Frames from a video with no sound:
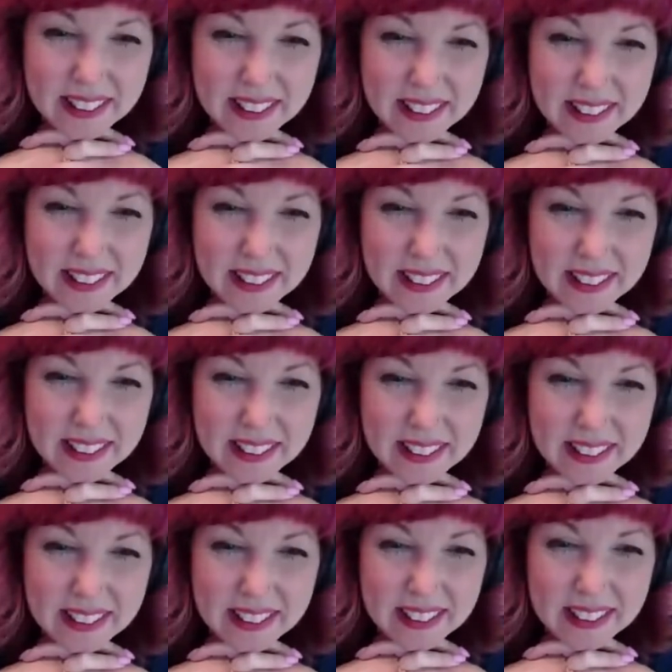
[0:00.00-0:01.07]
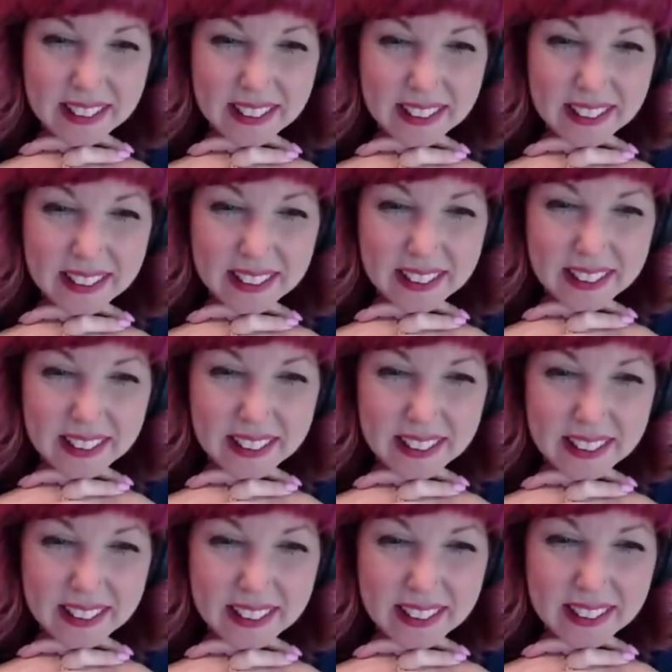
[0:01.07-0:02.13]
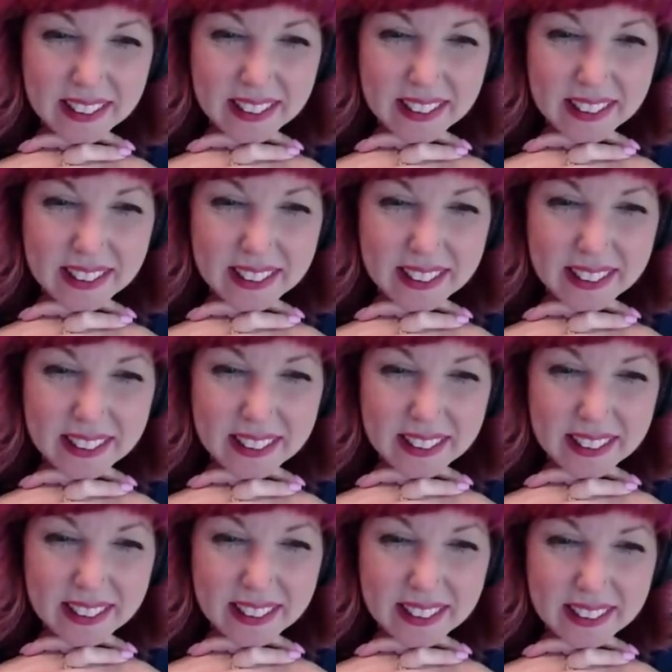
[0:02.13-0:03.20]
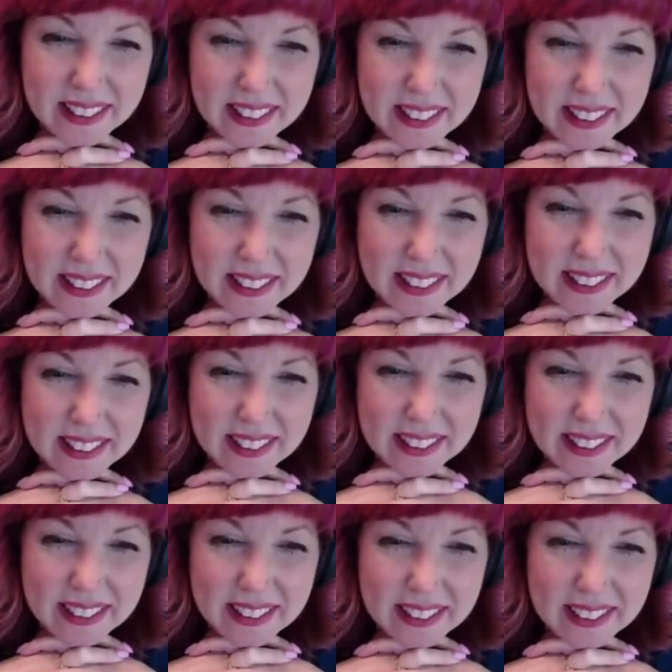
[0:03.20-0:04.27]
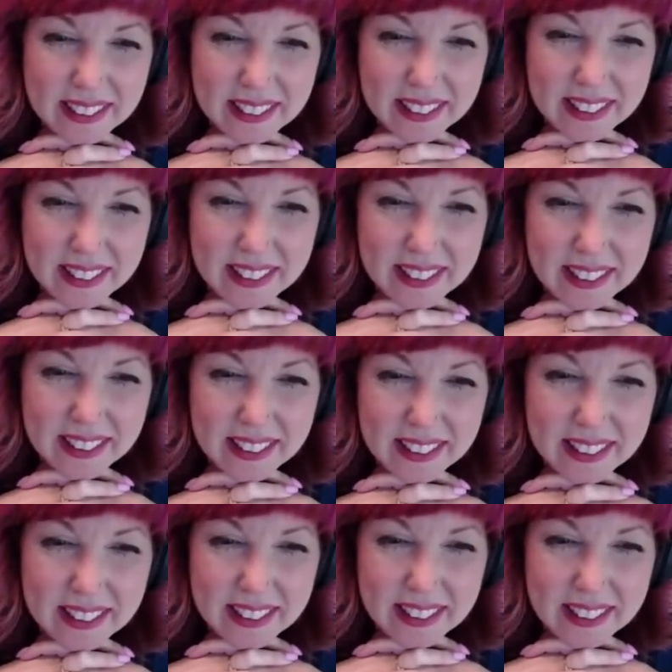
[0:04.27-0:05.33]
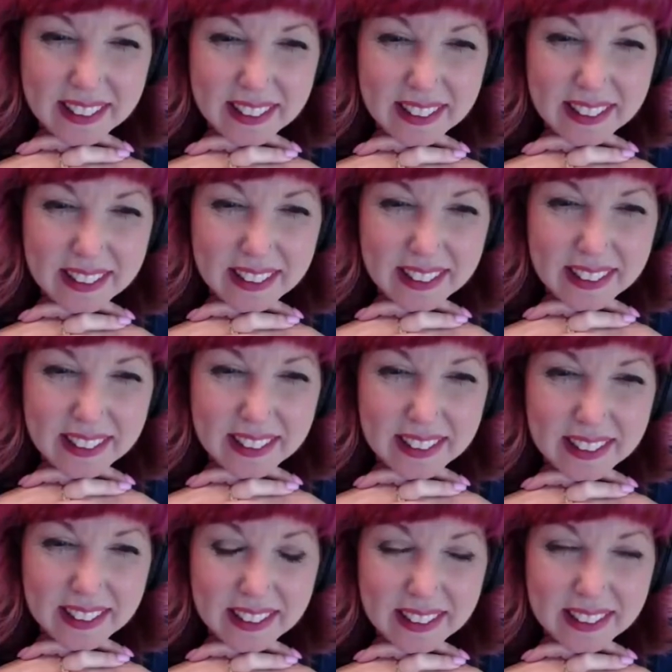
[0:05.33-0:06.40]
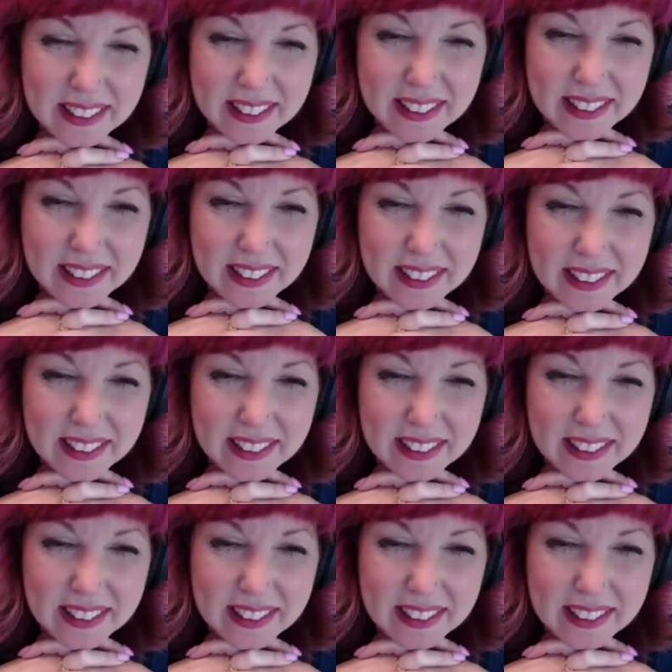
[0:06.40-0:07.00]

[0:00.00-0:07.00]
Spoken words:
No words are spoken by the person on screen.